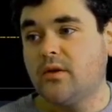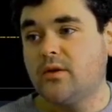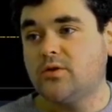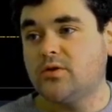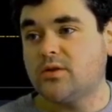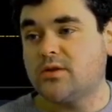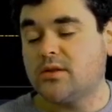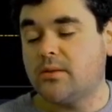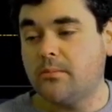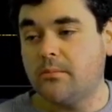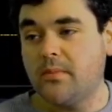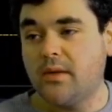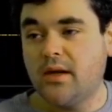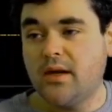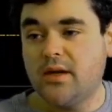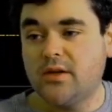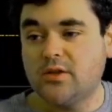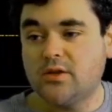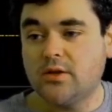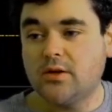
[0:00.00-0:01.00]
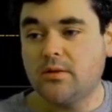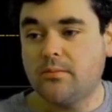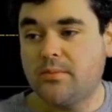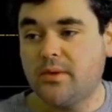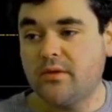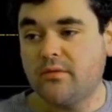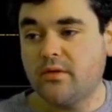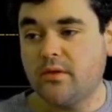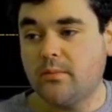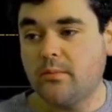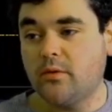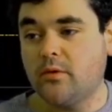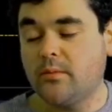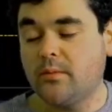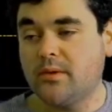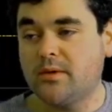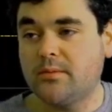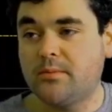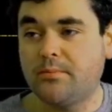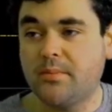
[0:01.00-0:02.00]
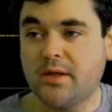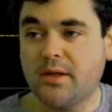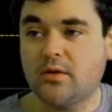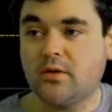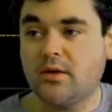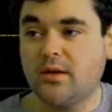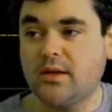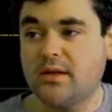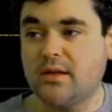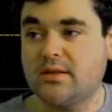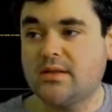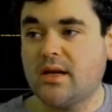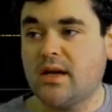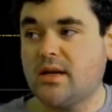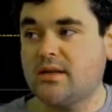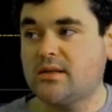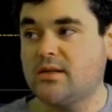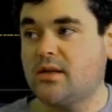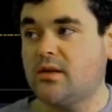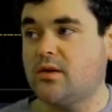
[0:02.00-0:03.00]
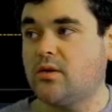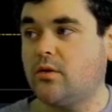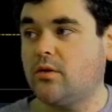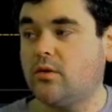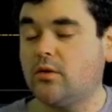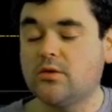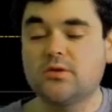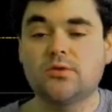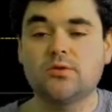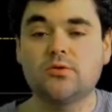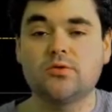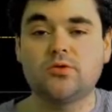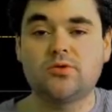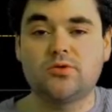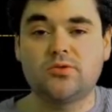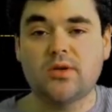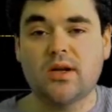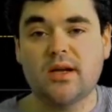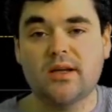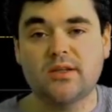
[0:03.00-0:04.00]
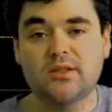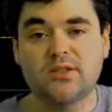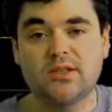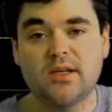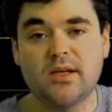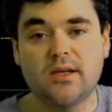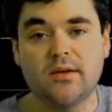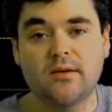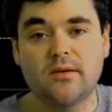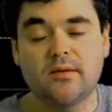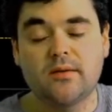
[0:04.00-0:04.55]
just the major pivotal moment Bitcoin is at, and also Dragonchain.